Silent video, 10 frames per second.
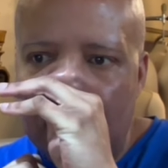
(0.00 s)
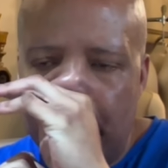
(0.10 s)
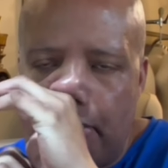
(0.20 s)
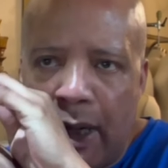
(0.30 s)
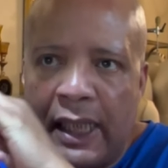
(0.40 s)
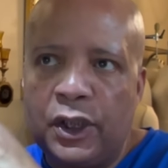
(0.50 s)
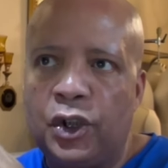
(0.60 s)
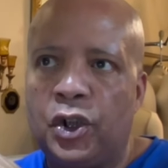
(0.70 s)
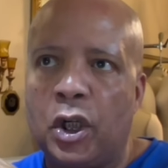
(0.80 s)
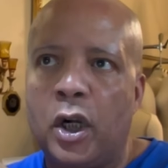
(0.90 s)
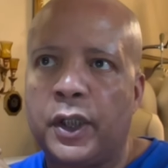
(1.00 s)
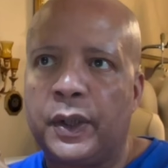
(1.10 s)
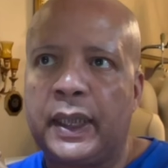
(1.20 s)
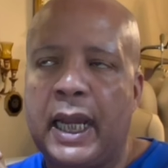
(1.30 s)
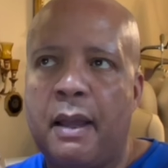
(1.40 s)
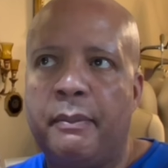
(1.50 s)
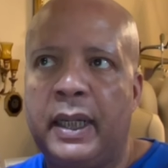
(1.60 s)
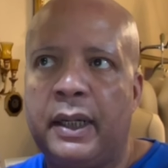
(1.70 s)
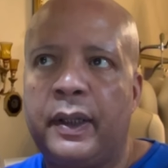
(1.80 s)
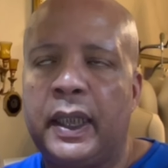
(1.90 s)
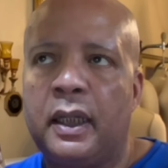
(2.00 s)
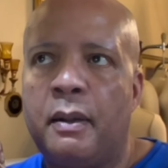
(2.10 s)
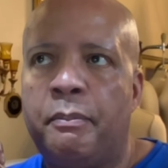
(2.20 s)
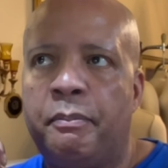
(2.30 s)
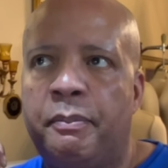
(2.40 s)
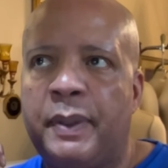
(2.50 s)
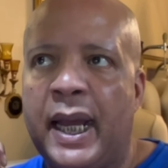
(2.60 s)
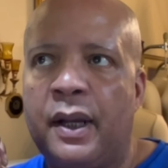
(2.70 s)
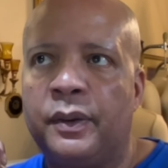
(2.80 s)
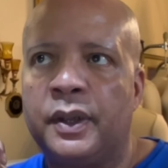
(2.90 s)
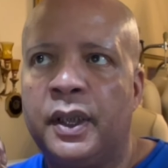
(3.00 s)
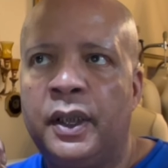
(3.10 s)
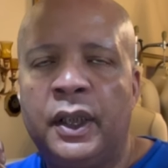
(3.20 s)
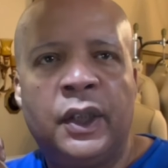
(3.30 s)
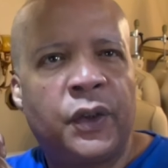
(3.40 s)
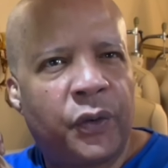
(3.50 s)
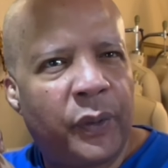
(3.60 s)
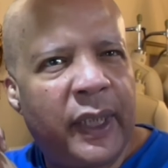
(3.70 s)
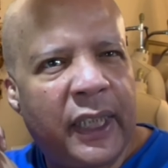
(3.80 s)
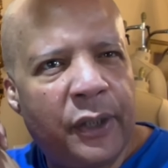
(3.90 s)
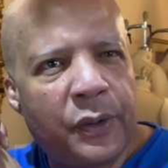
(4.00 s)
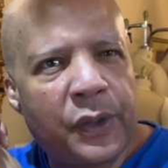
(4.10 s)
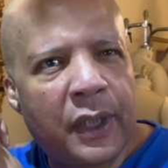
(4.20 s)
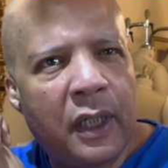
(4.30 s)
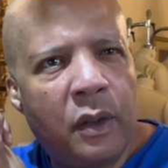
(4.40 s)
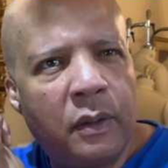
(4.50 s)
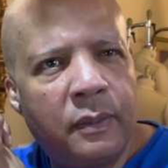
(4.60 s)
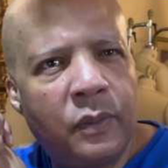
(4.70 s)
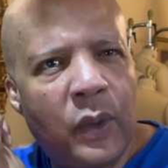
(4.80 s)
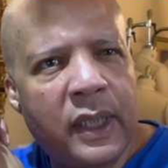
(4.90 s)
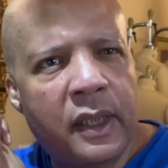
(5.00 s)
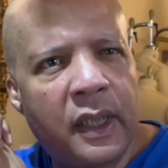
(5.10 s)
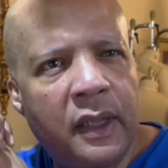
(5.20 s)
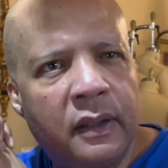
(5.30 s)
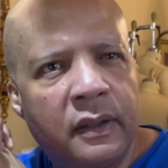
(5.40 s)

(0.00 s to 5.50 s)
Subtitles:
My daughter got married about 3 years ago, Wesley.